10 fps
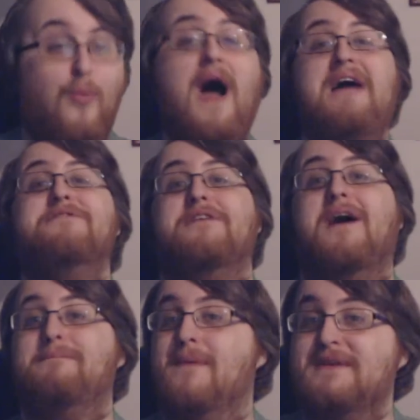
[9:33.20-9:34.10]

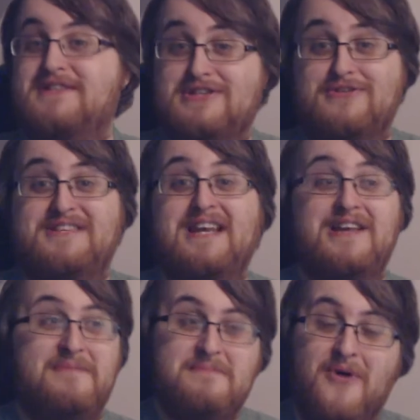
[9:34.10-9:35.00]
Whatever. I'll probably discuss it a
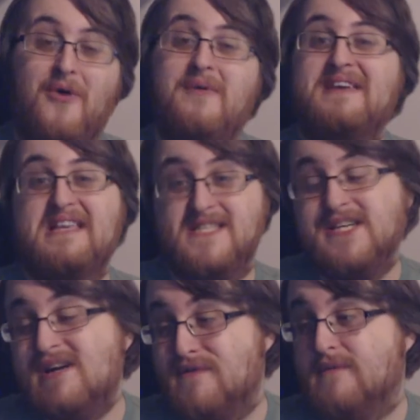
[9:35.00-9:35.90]
little bit more when we get
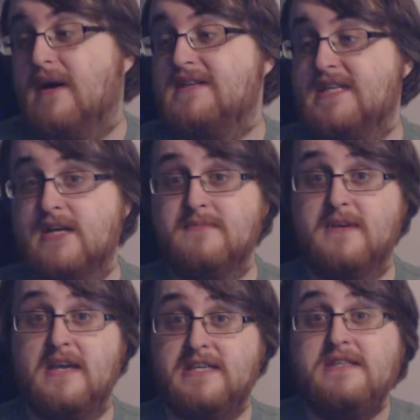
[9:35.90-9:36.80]
to the overview,
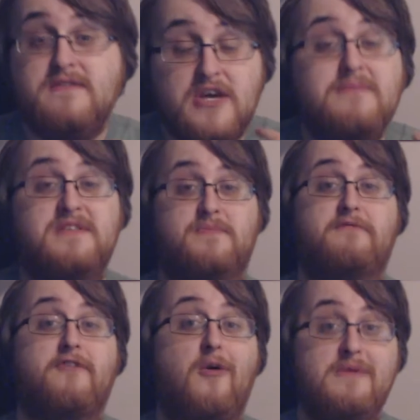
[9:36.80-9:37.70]
but in terms of
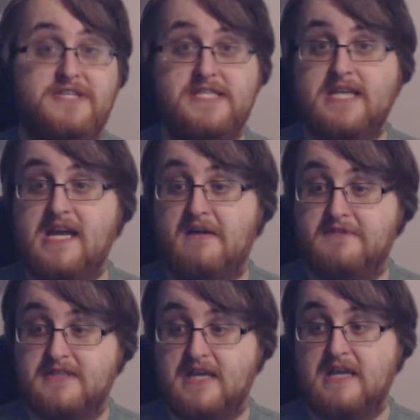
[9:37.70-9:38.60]
performances, I
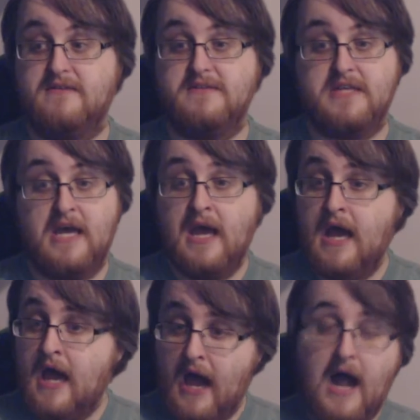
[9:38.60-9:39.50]
have to say that,
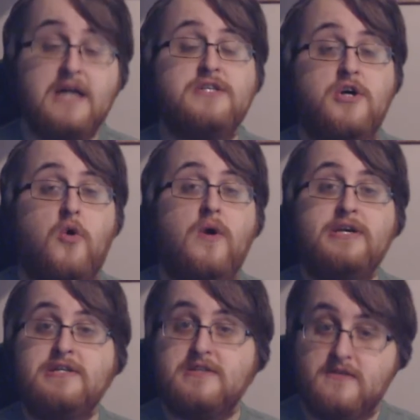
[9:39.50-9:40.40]
as
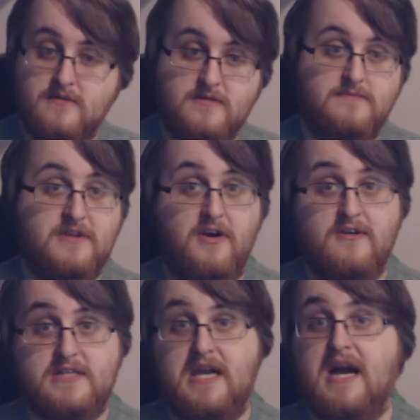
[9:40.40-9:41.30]
always, the
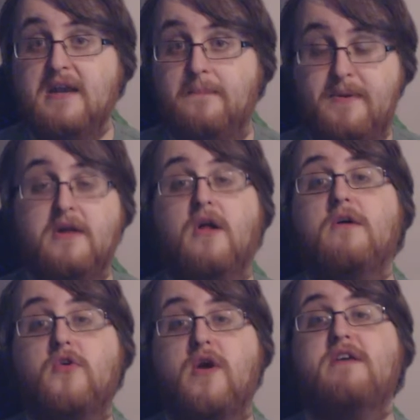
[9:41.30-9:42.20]
Doctor and
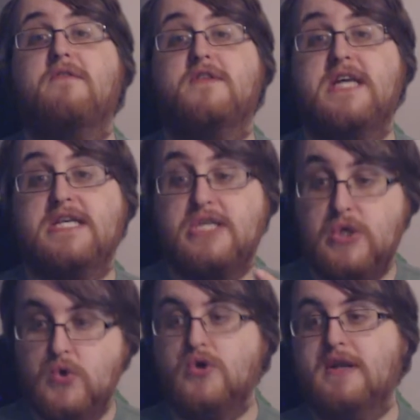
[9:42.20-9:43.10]
Bill, great,
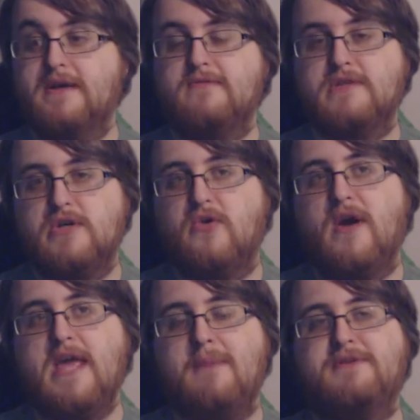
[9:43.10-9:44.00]
fantastic, good. This was a
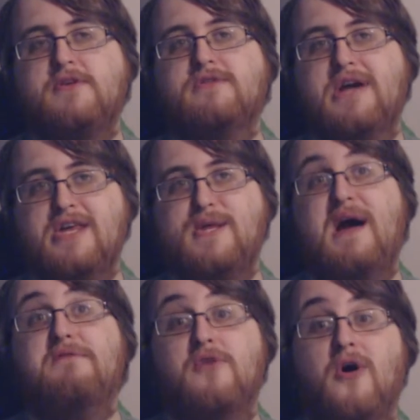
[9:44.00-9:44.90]
great episode to actually
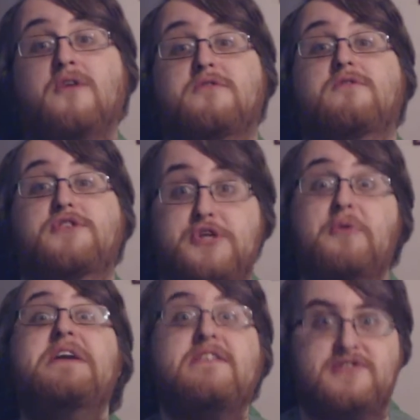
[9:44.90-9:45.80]
have Nordal
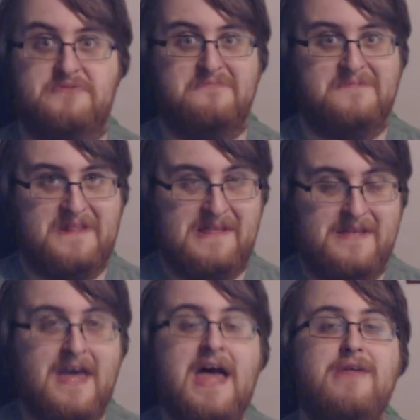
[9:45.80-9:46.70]
doing something,